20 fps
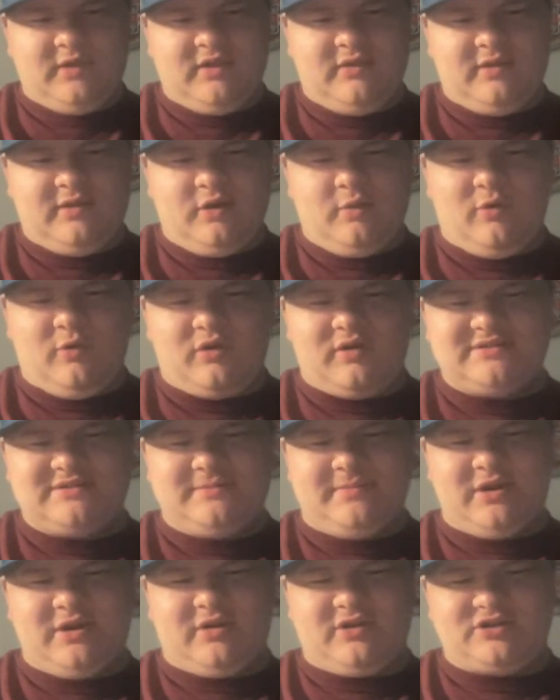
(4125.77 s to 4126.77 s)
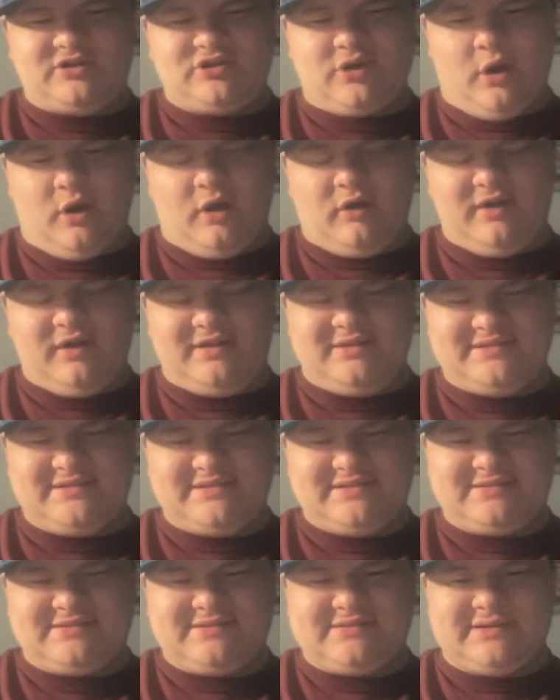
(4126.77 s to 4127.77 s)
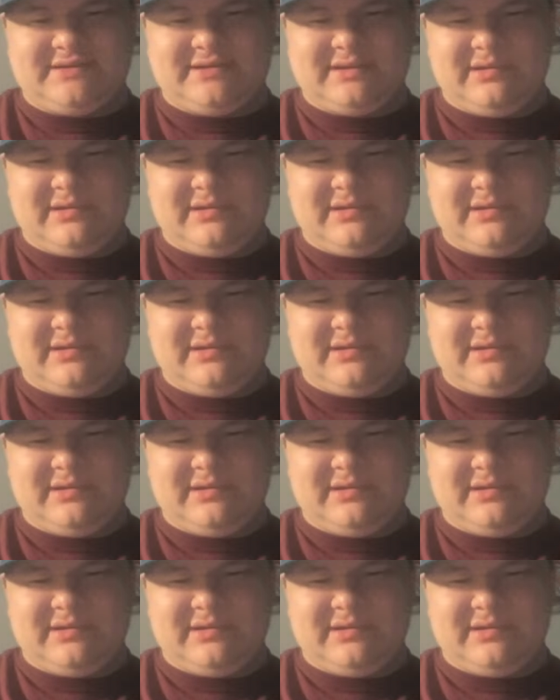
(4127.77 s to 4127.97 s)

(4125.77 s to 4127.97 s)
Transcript: Gilmour is a better guitarist.